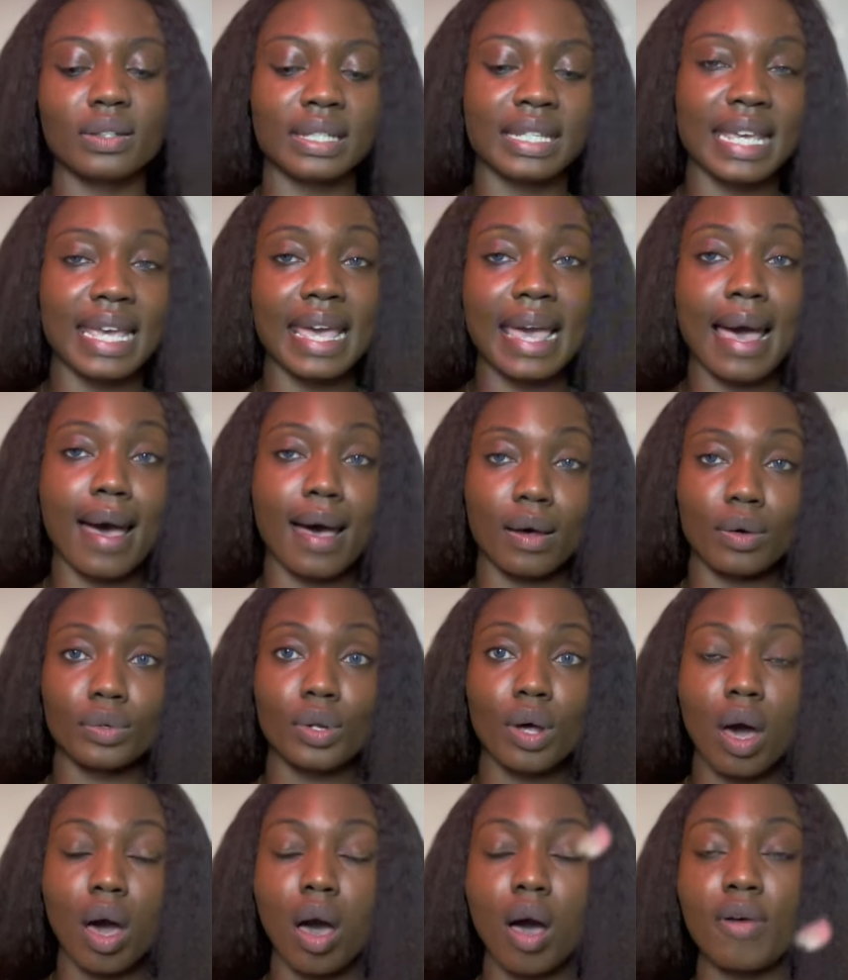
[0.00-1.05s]
to get
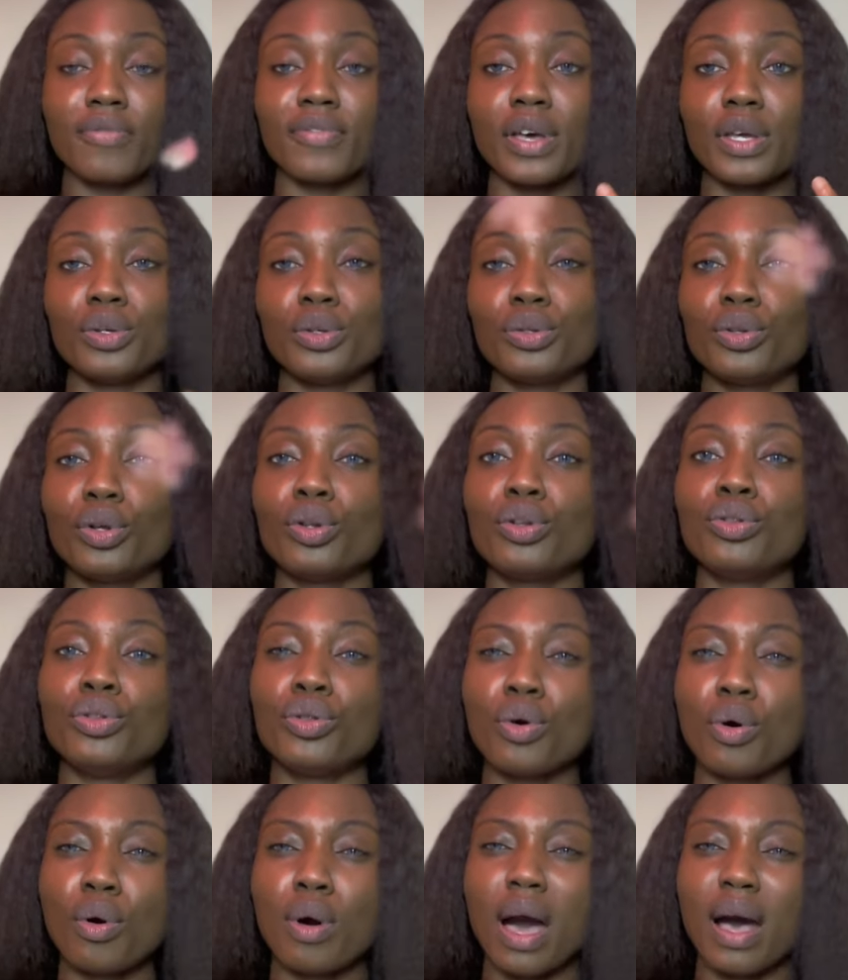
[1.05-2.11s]
out of and you don't
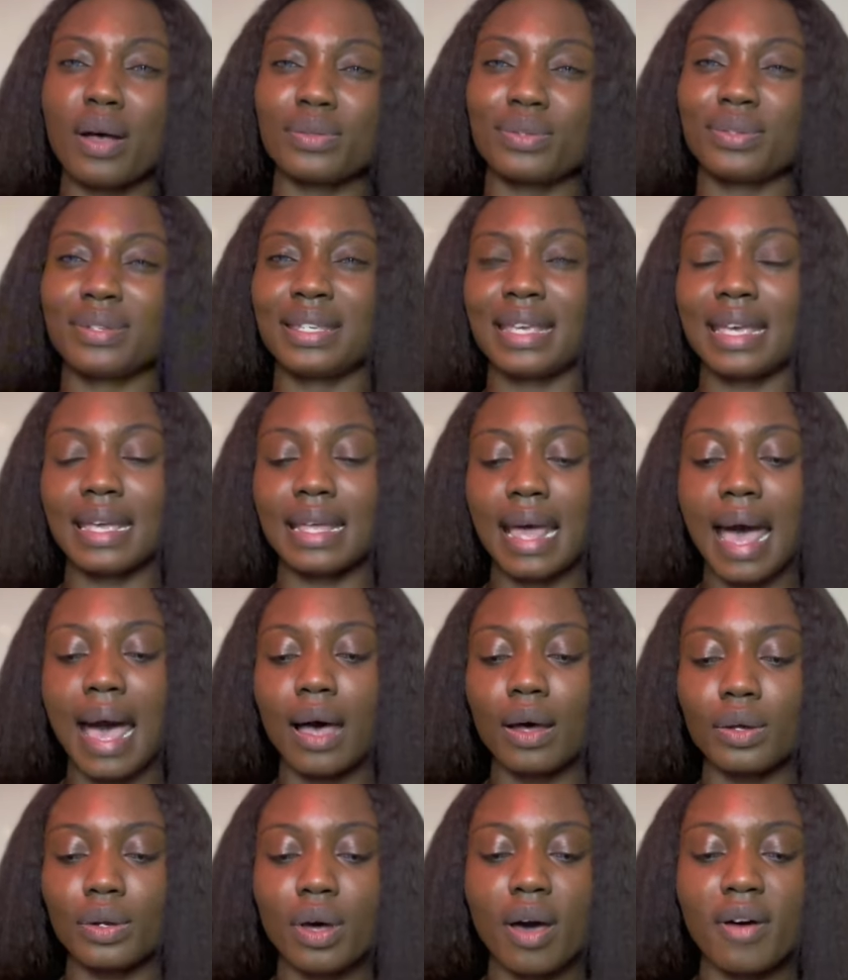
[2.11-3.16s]
know how to get
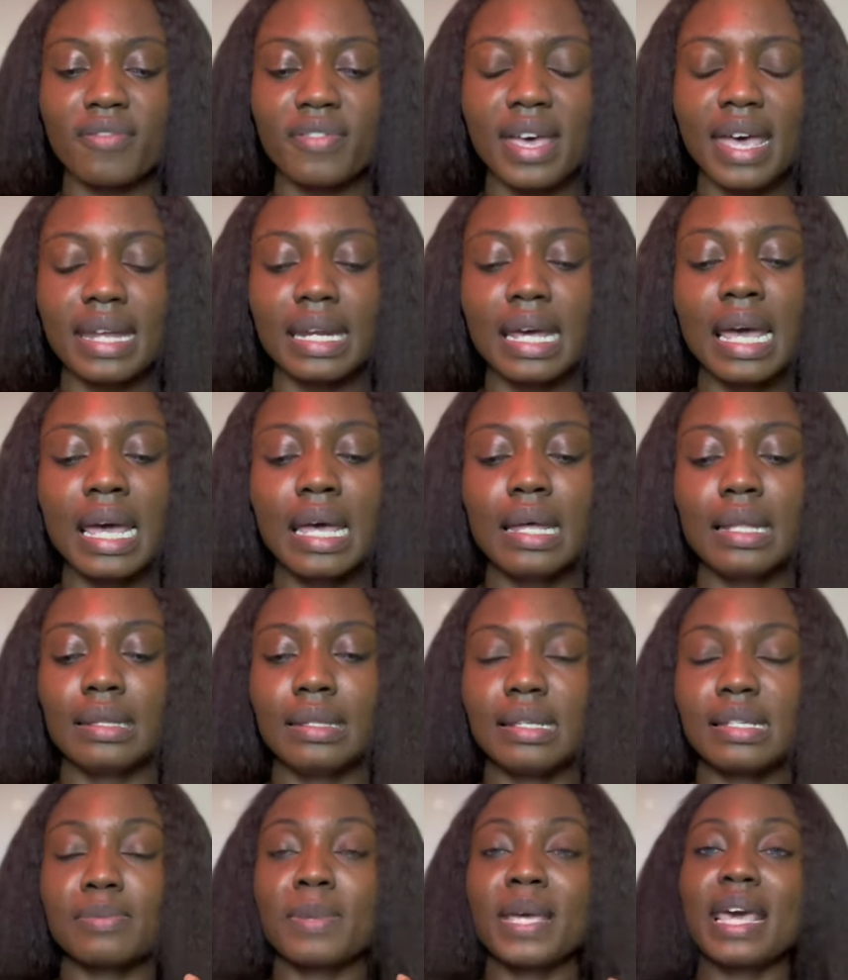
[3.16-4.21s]
out of it.
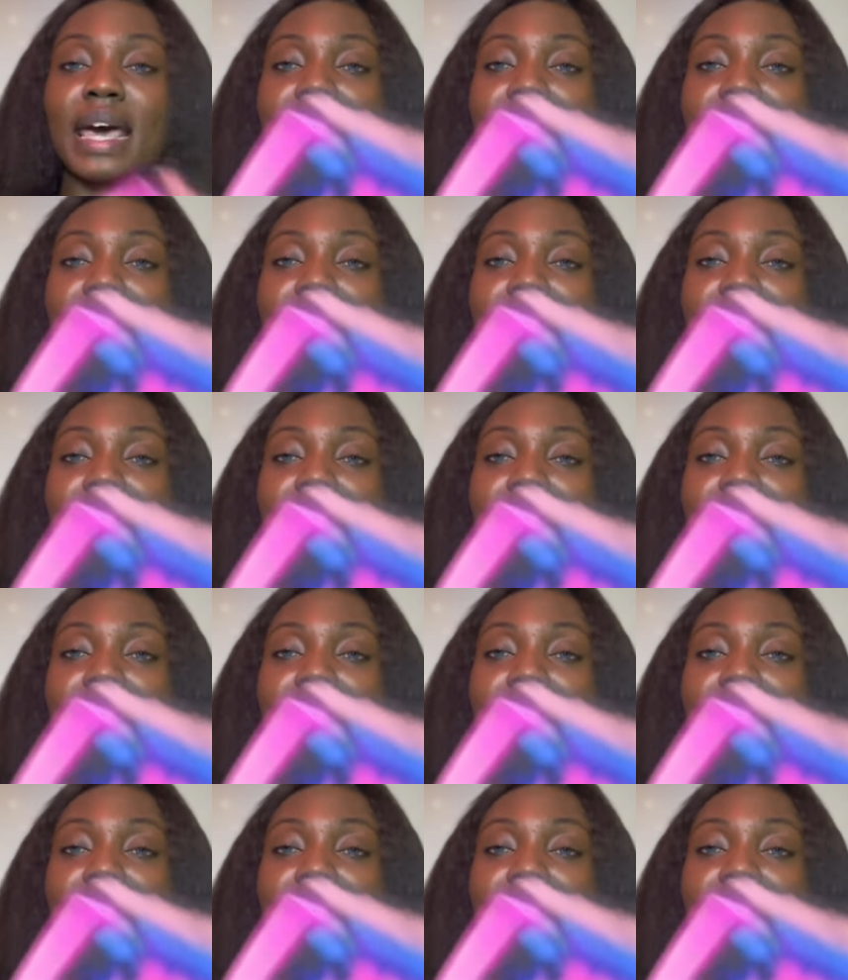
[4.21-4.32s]
This may